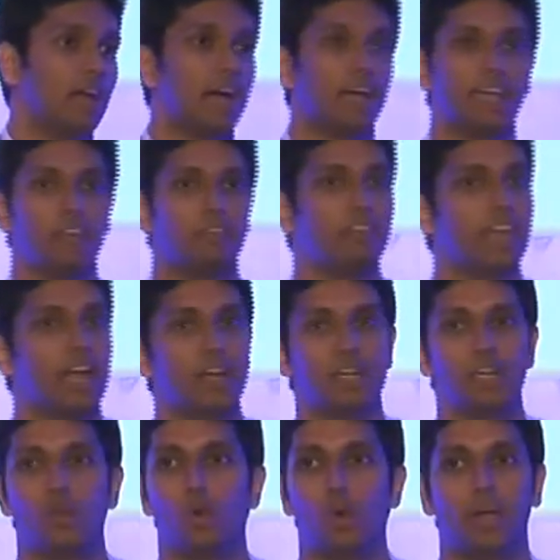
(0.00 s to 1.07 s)
Again, we
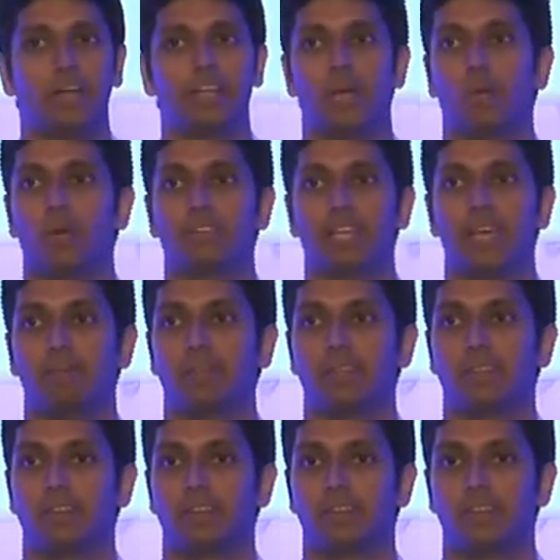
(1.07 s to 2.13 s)
had no idea what is
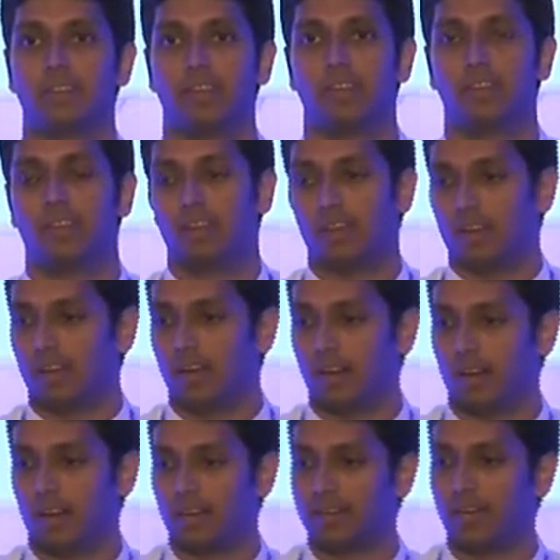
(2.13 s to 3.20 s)
happening here.
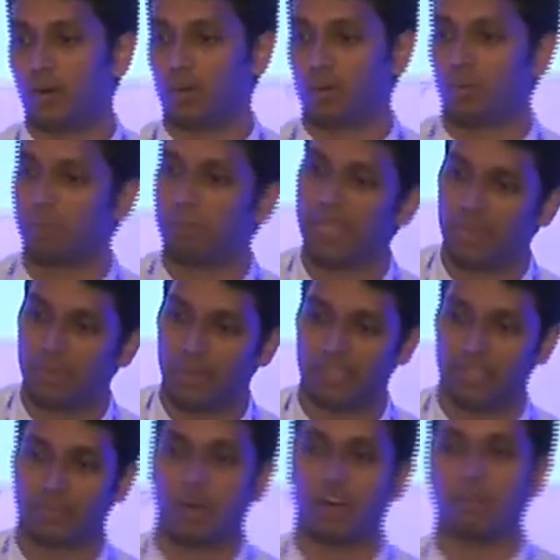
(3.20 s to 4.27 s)
Now, me
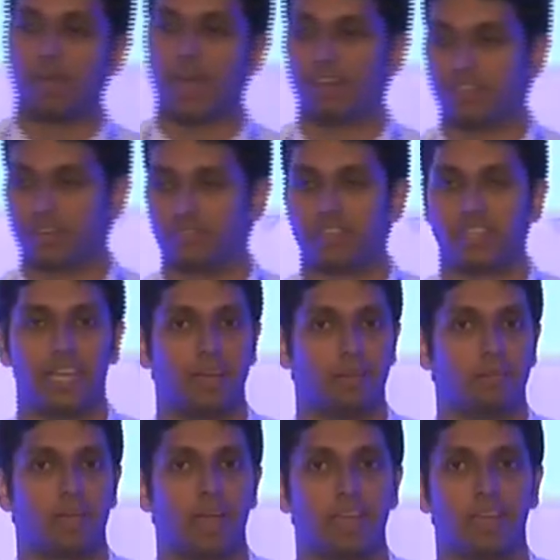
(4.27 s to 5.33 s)
being the product manager of the
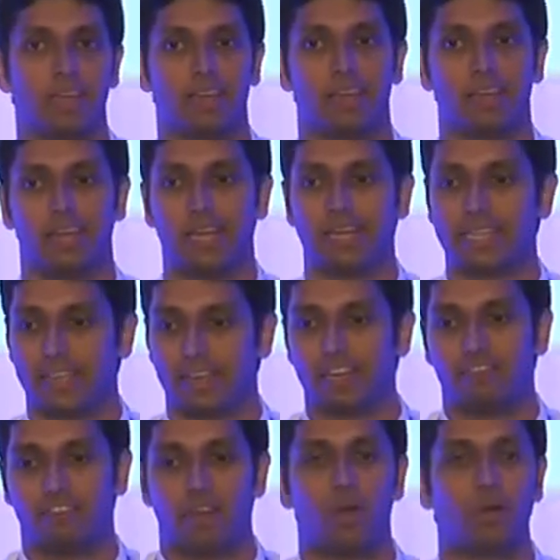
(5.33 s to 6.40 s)
game,
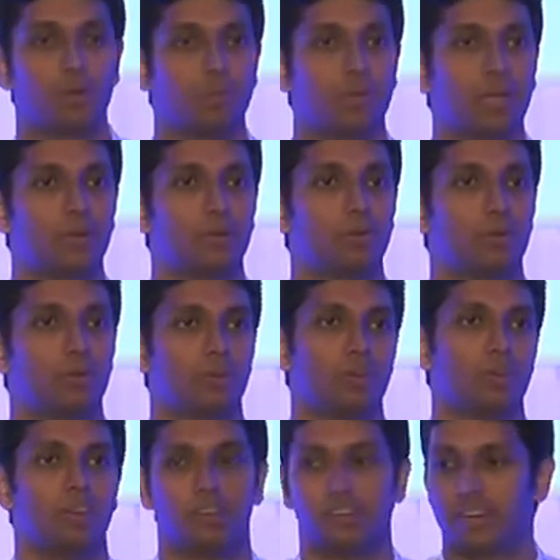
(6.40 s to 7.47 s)
it fell on to me to
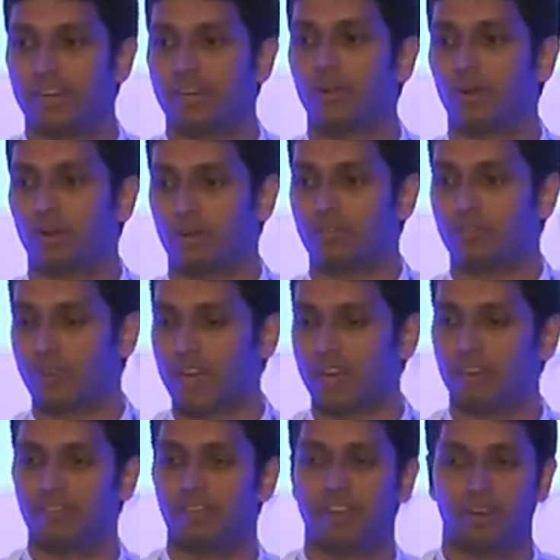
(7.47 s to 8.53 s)
really try
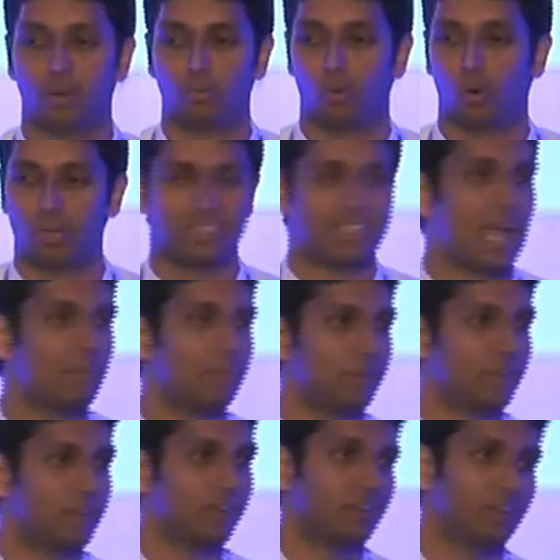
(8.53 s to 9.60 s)
and figure out what is
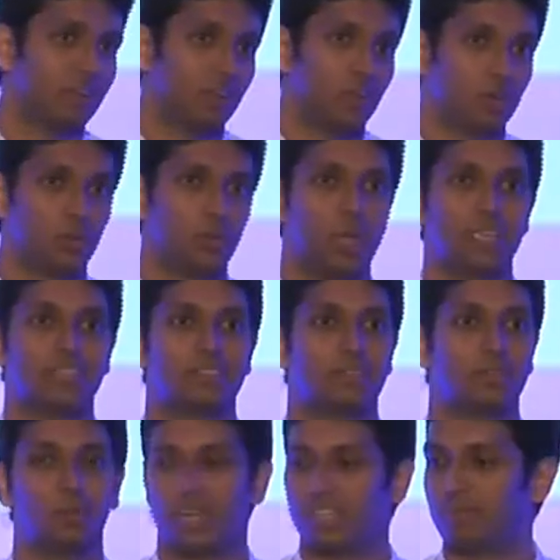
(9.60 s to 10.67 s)
happening here
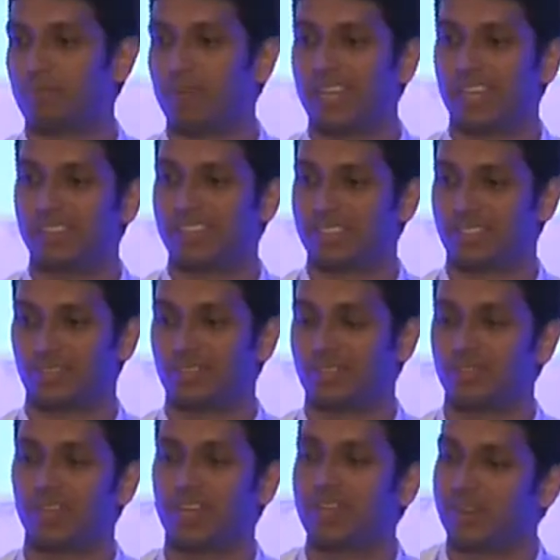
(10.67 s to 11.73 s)
to explain
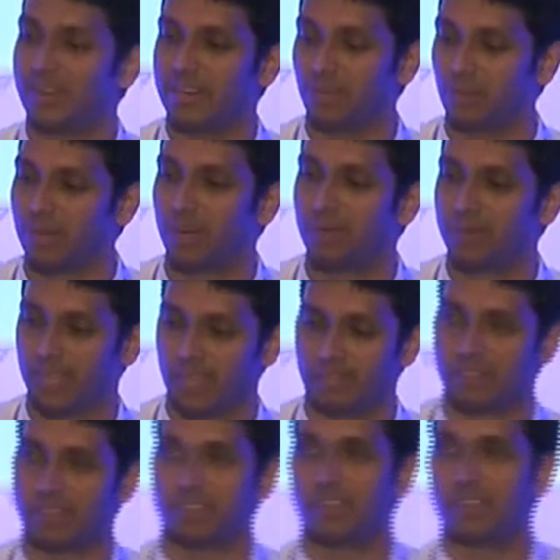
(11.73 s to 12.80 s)
this really, really weird behavior.